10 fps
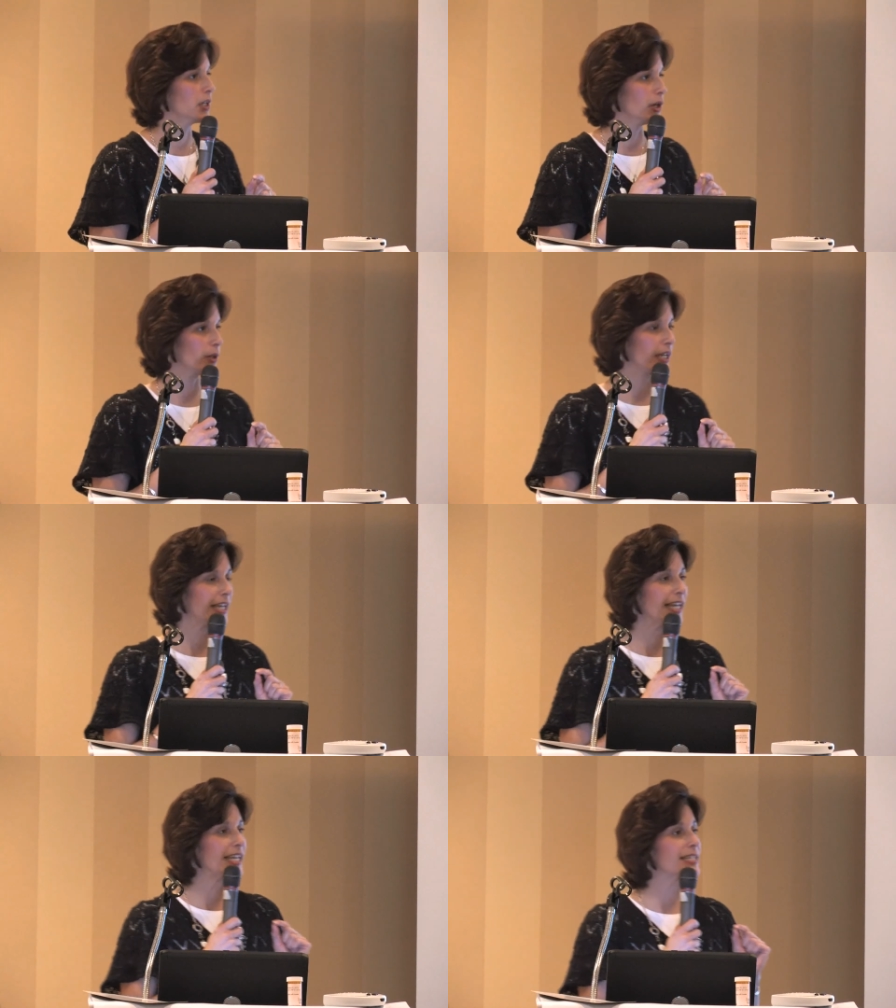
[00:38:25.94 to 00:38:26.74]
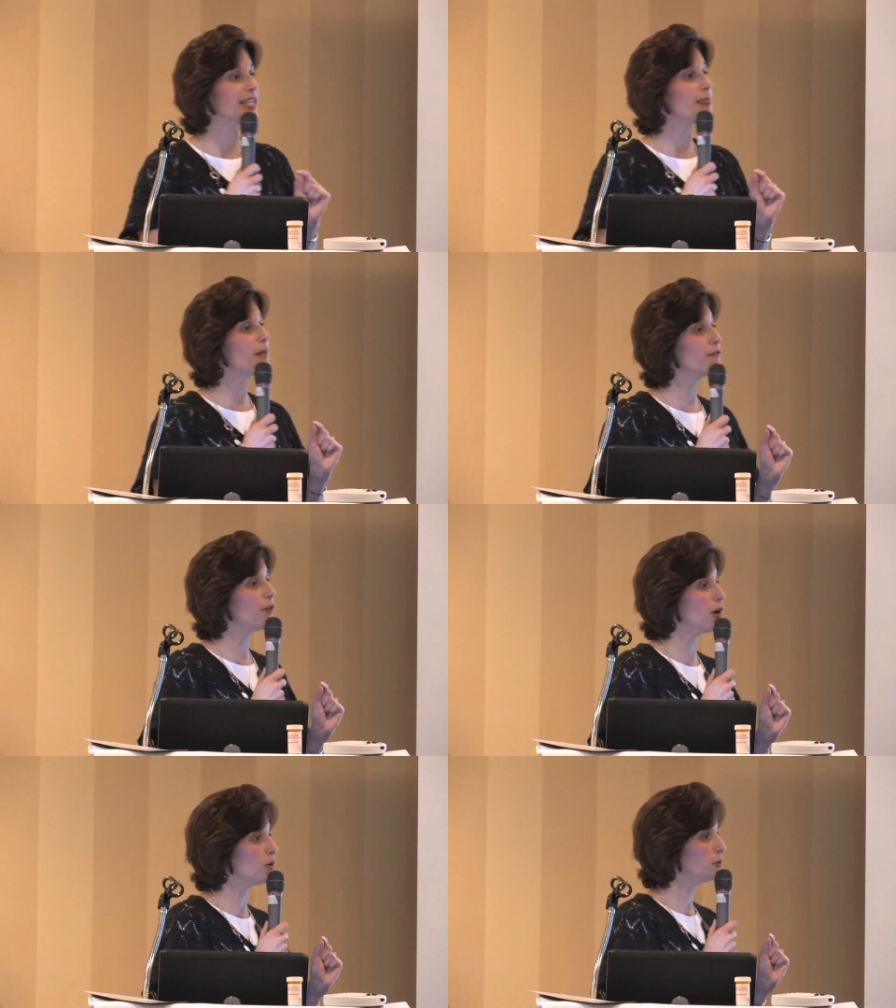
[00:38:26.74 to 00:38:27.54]
Okay. It's in the
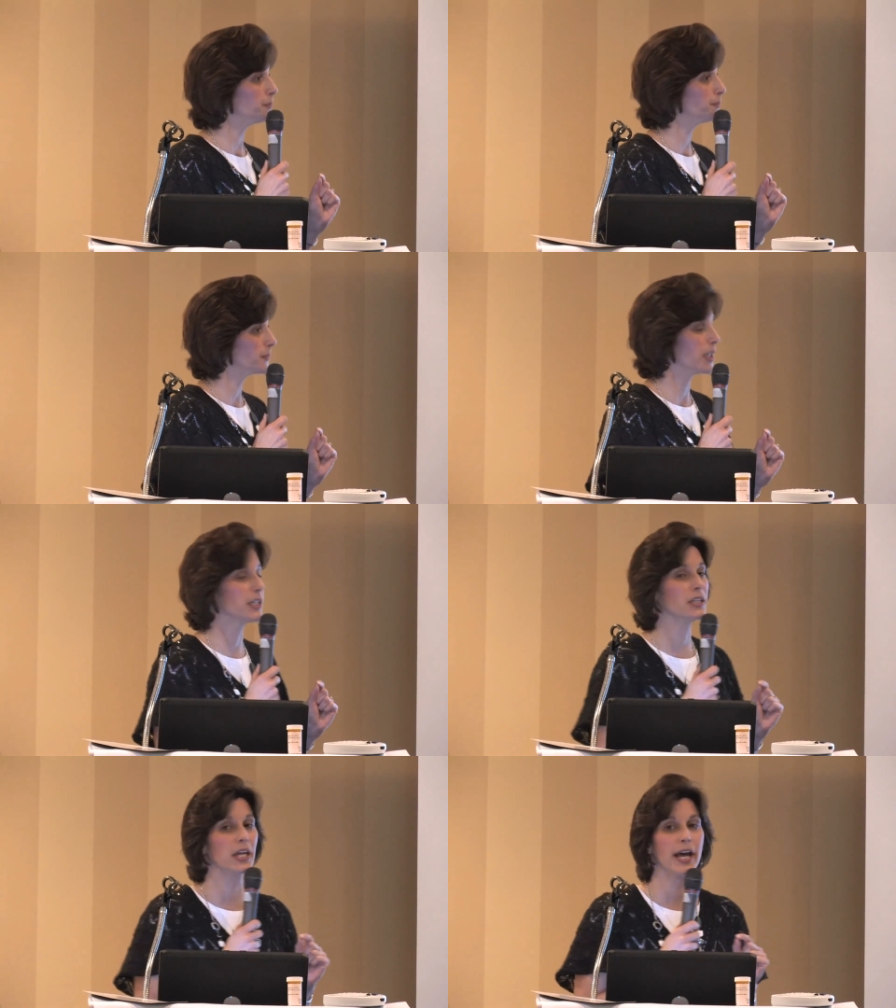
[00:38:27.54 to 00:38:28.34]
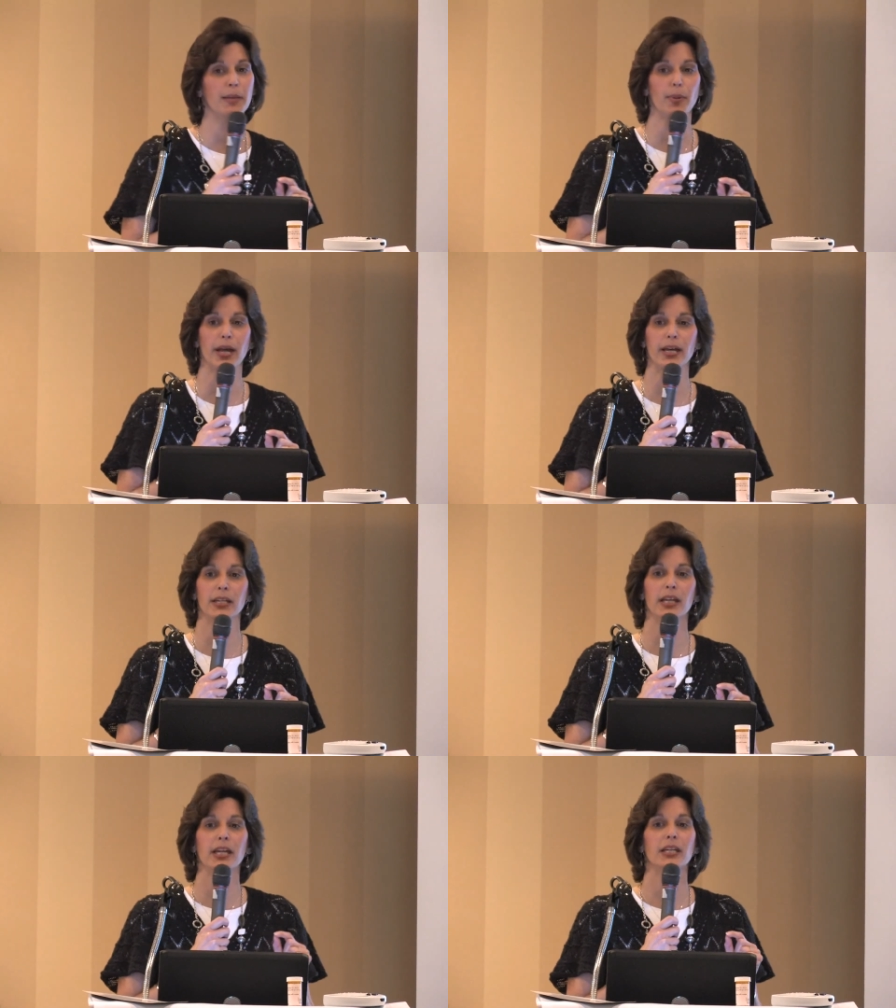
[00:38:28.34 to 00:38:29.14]
phone and in the
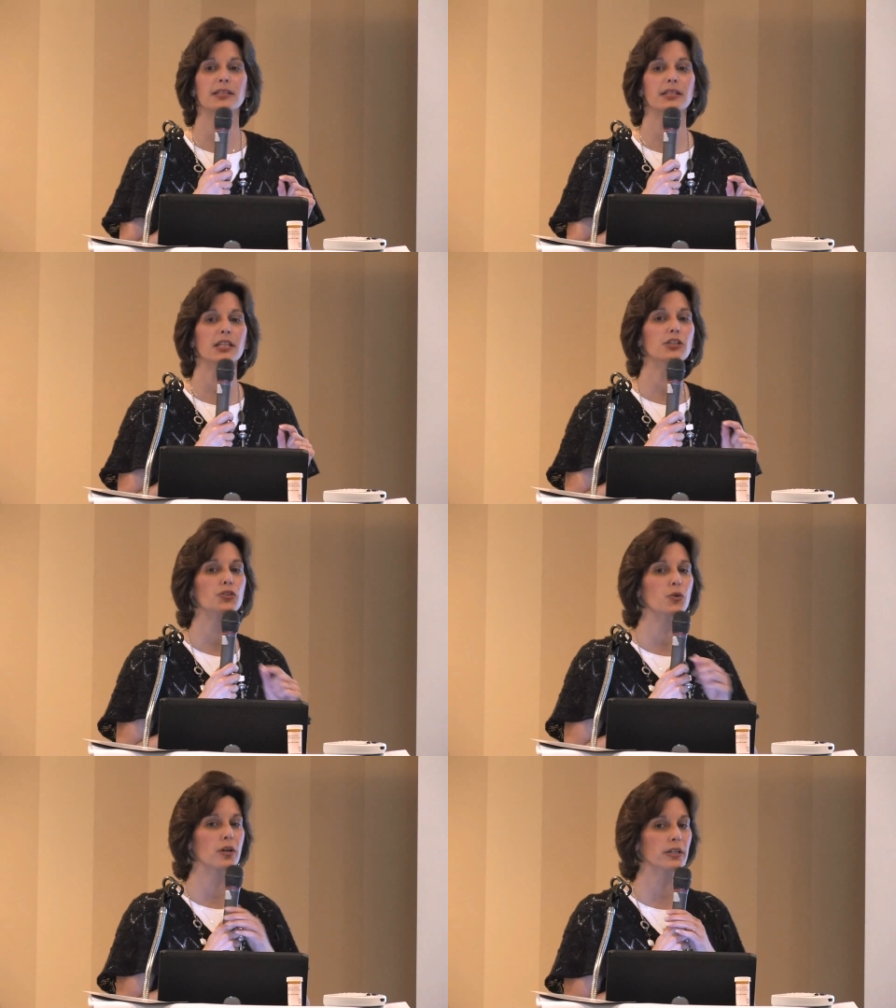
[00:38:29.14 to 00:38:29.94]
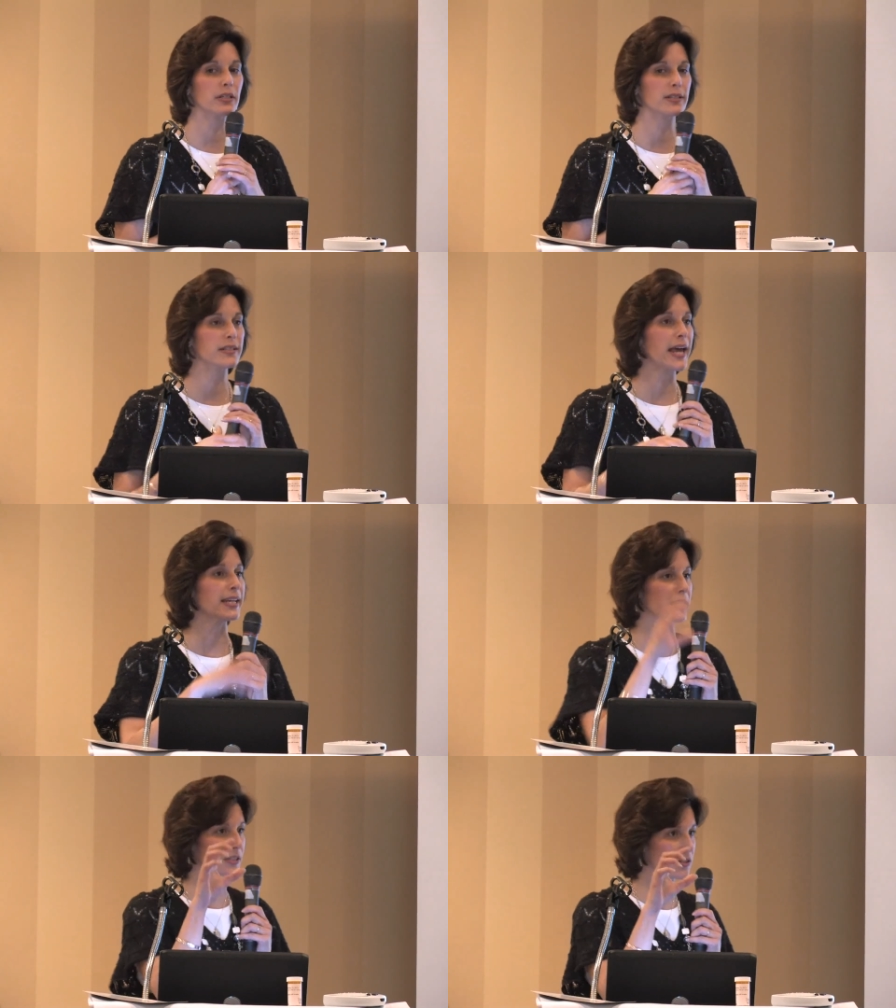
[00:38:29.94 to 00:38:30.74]
iPad, and it's in your
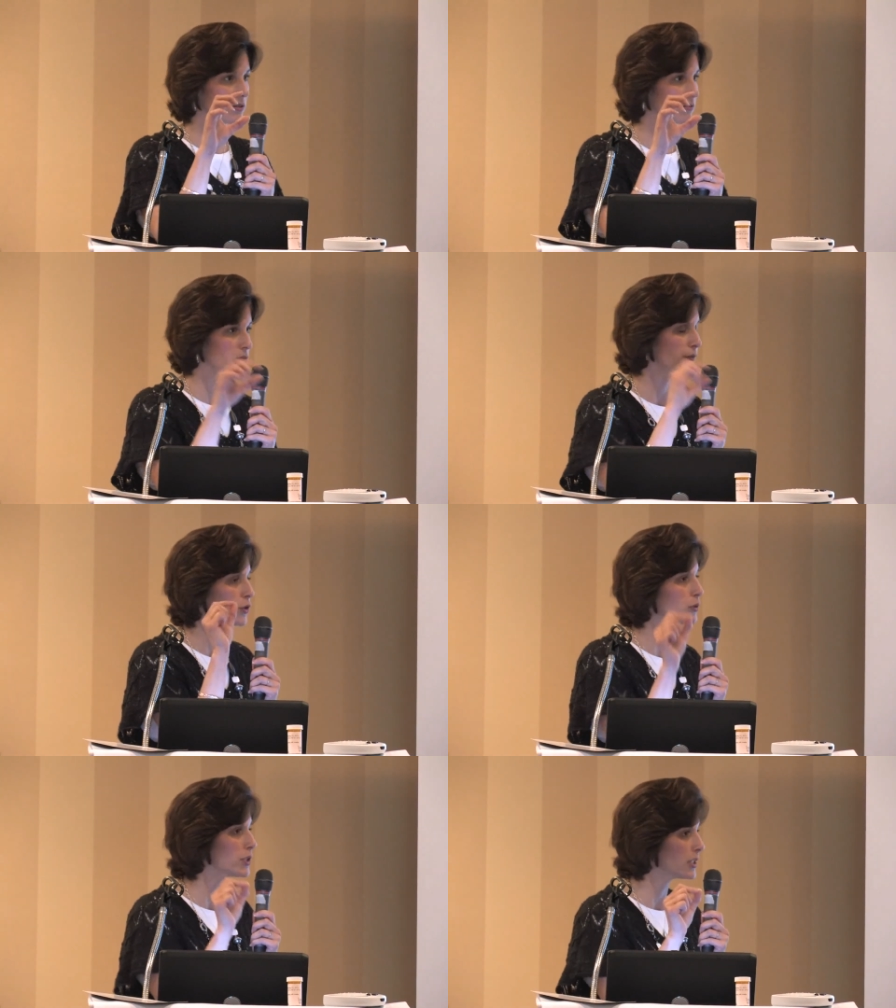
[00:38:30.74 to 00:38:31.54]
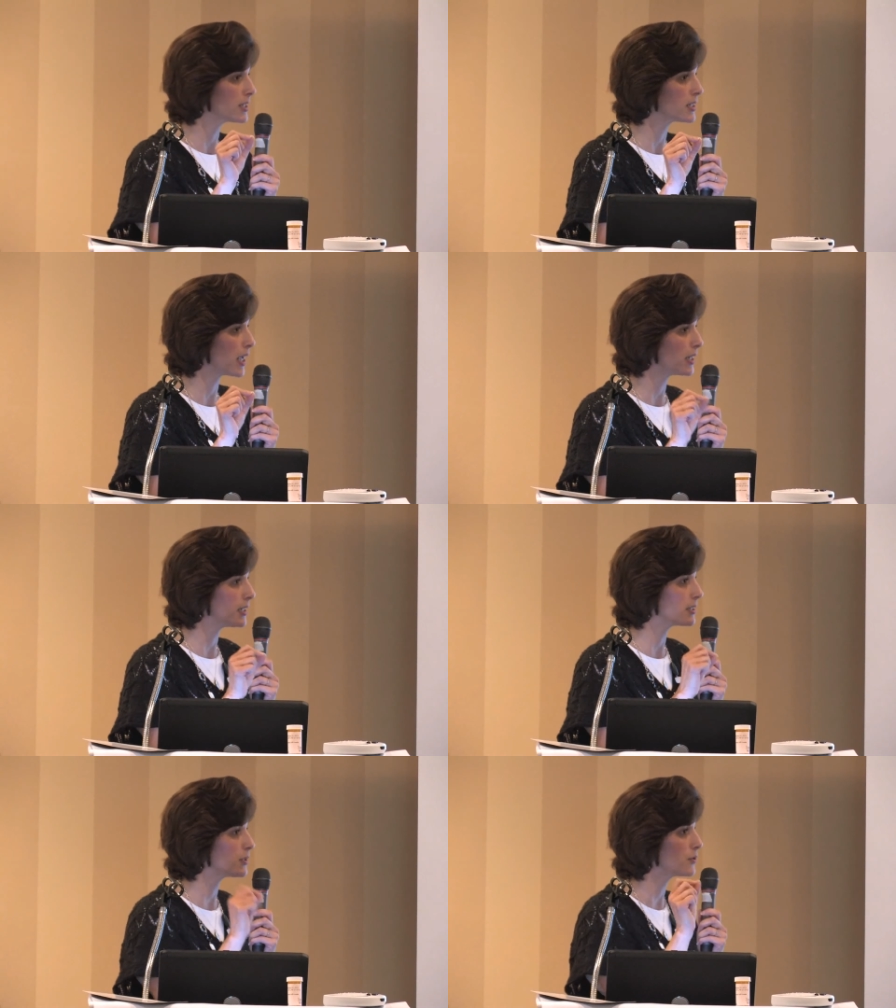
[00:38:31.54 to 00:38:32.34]
settings. So you have to go into the settings, and